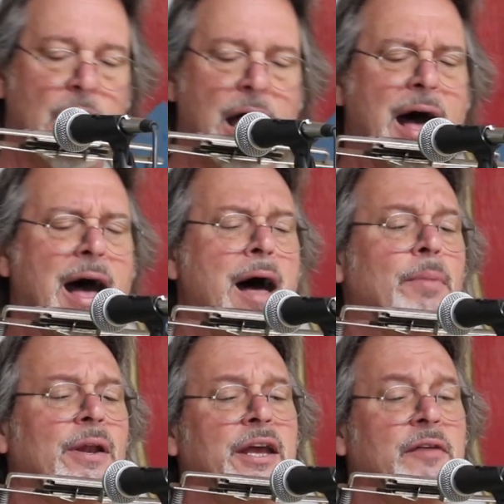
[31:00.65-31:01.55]
I
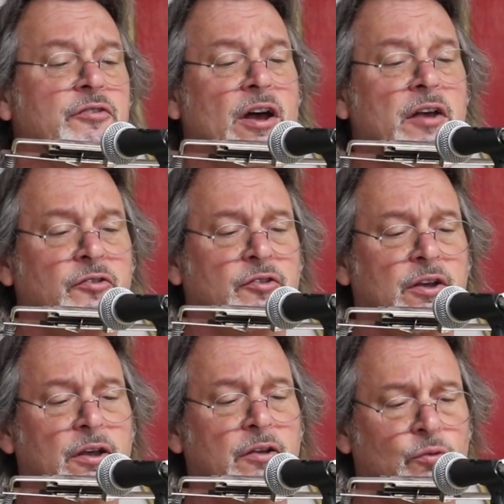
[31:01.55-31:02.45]
believe
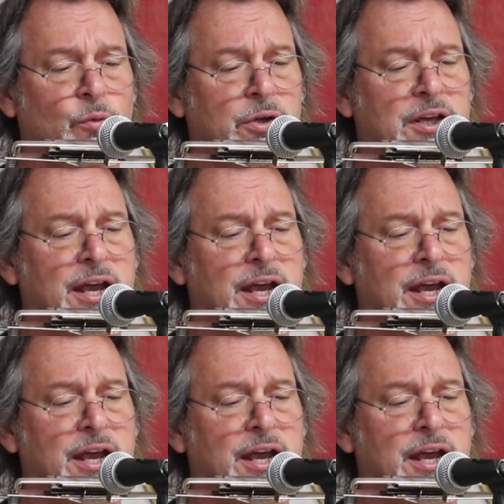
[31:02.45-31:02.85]
justice would